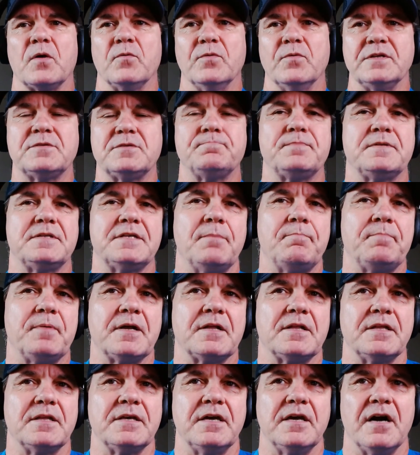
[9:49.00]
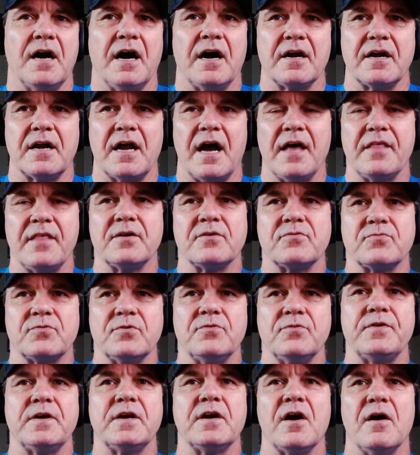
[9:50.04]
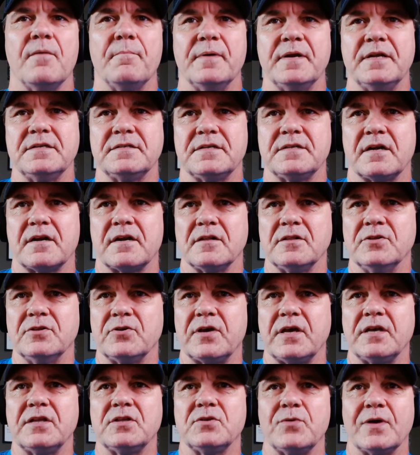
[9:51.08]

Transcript: which typically are other roofing companies that are looking